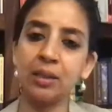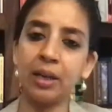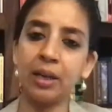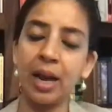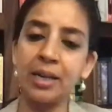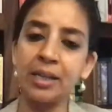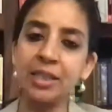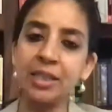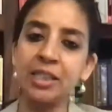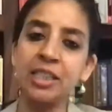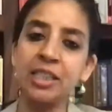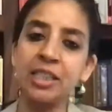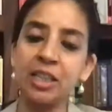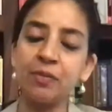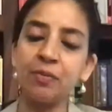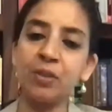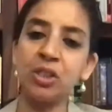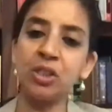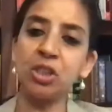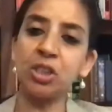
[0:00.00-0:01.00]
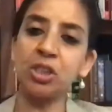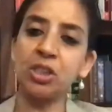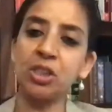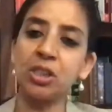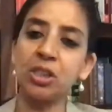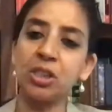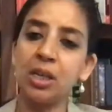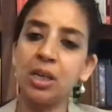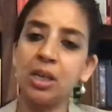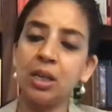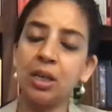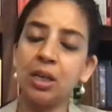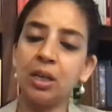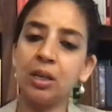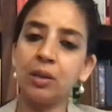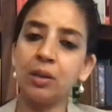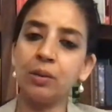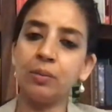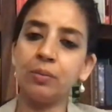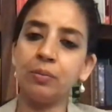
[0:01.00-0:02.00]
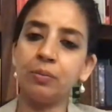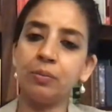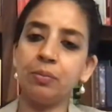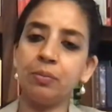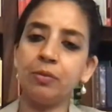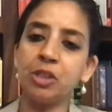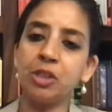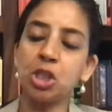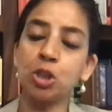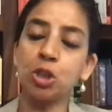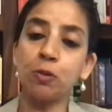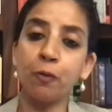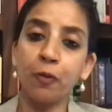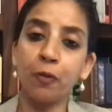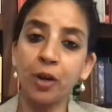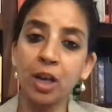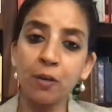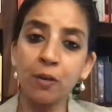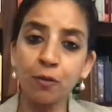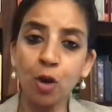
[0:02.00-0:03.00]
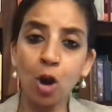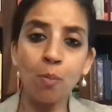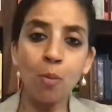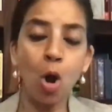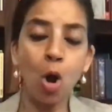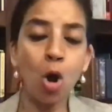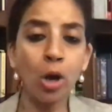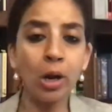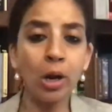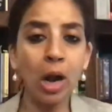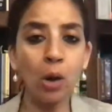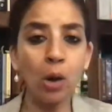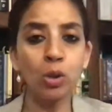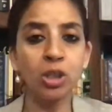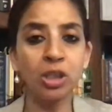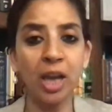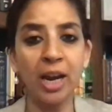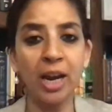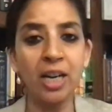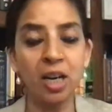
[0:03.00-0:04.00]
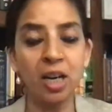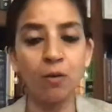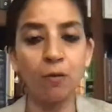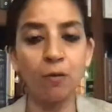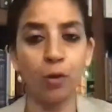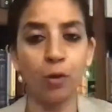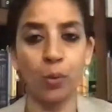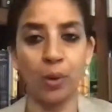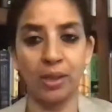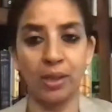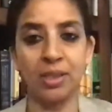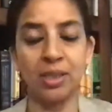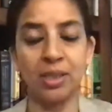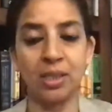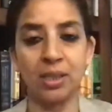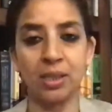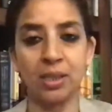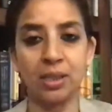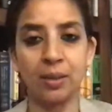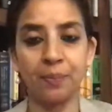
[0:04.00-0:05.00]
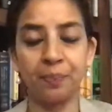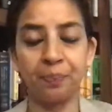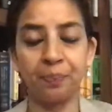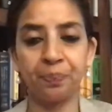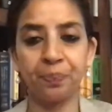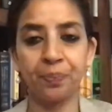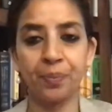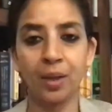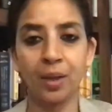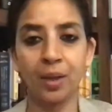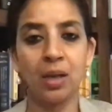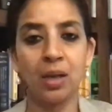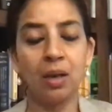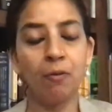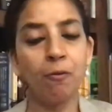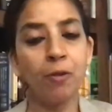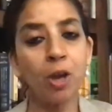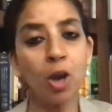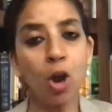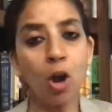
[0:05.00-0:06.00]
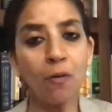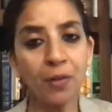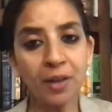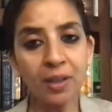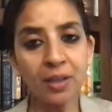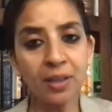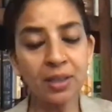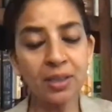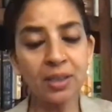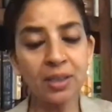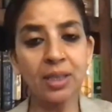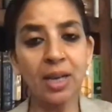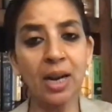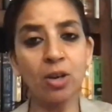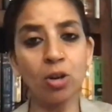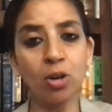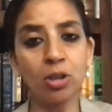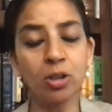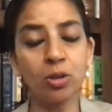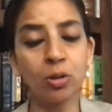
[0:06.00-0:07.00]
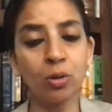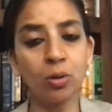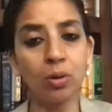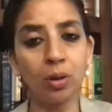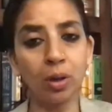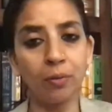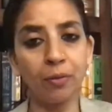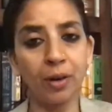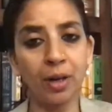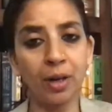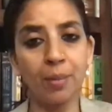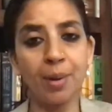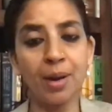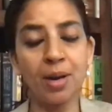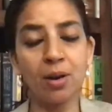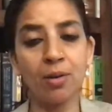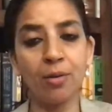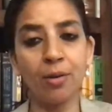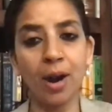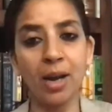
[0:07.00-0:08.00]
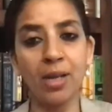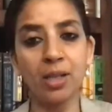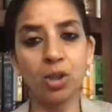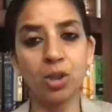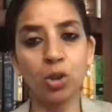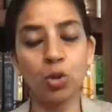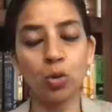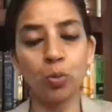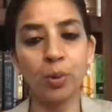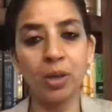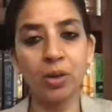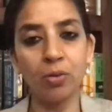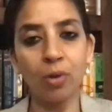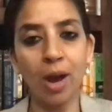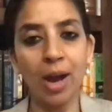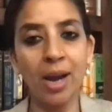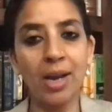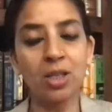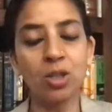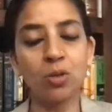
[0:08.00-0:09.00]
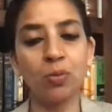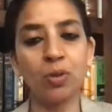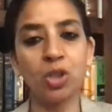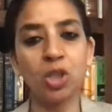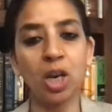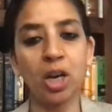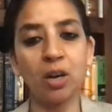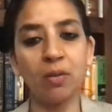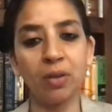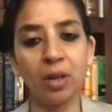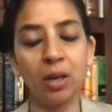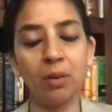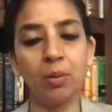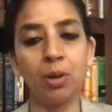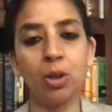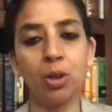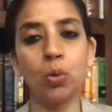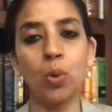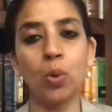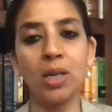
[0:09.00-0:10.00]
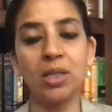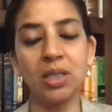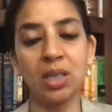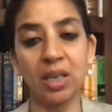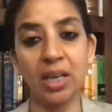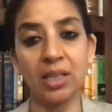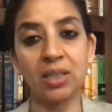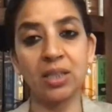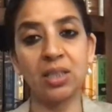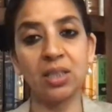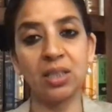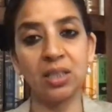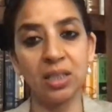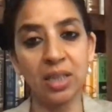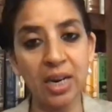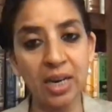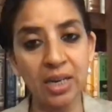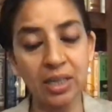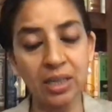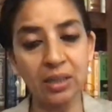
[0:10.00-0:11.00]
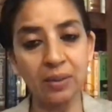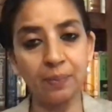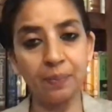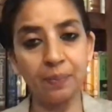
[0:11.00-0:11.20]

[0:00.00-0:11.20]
entity which is free from all outside influences. We often understand also fundamental rights to be rights which are available to us against the state.